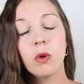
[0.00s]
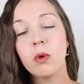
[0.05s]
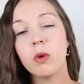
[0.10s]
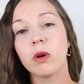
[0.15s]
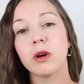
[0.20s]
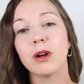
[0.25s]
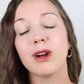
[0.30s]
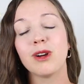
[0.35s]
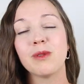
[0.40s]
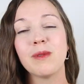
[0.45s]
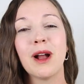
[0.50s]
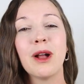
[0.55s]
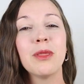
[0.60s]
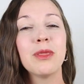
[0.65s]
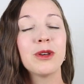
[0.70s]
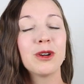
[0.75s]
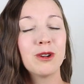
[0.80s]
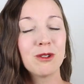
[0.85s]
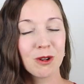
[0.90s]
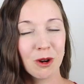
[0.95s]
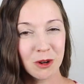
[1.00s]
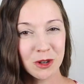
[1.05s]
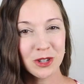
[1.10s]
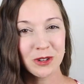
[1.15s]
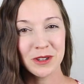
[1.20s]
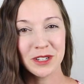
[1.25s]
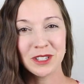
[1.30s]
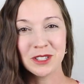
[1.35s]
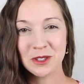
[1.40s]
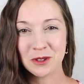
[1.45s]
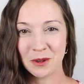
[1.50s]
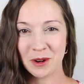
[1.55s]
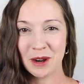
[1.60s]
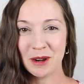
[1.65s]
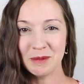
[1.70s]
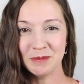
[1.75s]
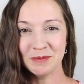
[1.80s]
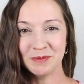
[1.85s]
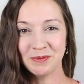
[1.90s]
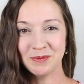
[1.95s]
or around the grocery
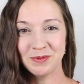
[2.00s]
store.